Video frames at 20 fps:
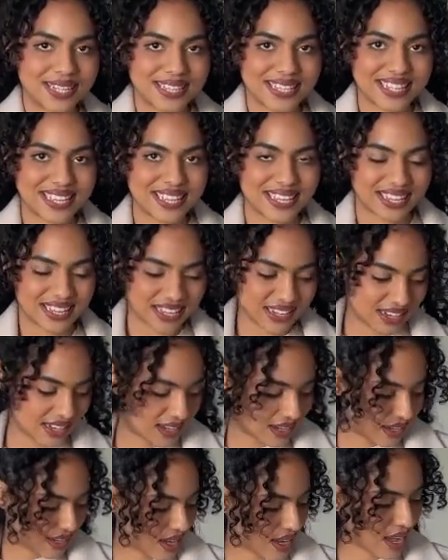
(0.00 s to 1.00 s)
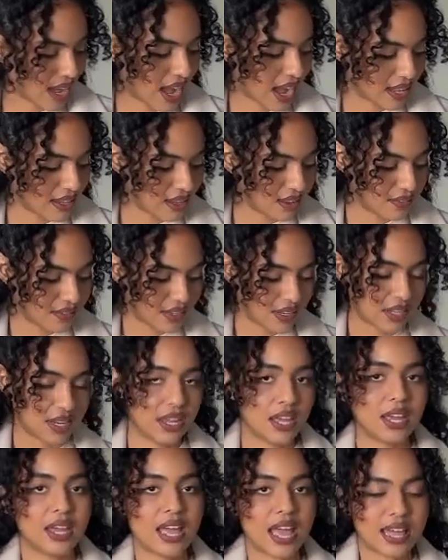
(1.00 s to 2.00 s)
think? I love it.
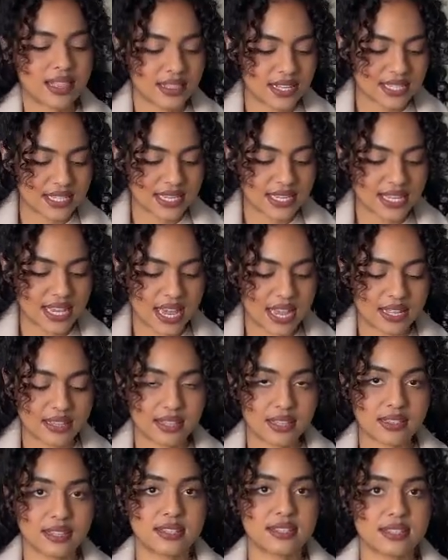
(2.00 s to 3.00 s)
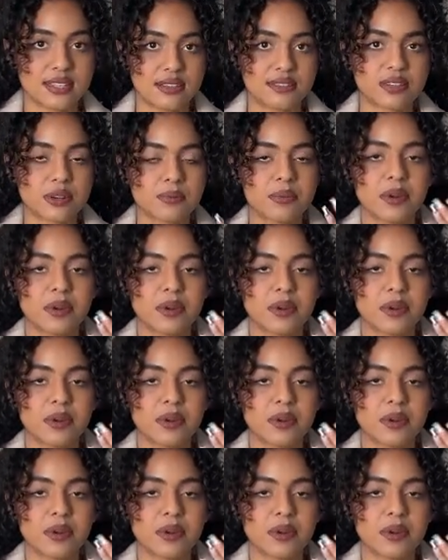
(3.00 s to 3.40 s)
And this again, like the sleeves are